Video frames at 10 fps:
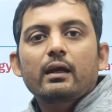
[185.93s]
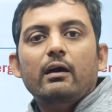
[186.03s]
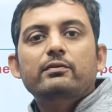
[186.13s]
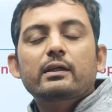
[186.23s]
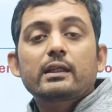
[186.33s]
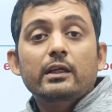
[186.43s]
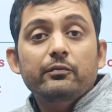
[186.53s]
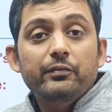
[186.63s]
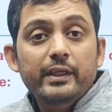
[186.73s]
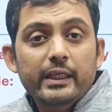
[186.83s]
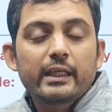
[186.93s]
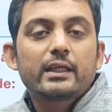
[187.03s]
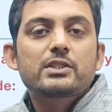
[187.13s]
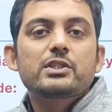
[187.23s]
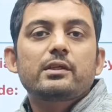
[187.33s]
After that, wind
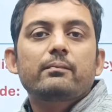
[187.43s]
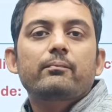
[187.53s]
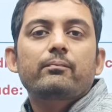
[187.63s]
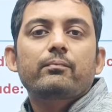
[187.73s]
energy,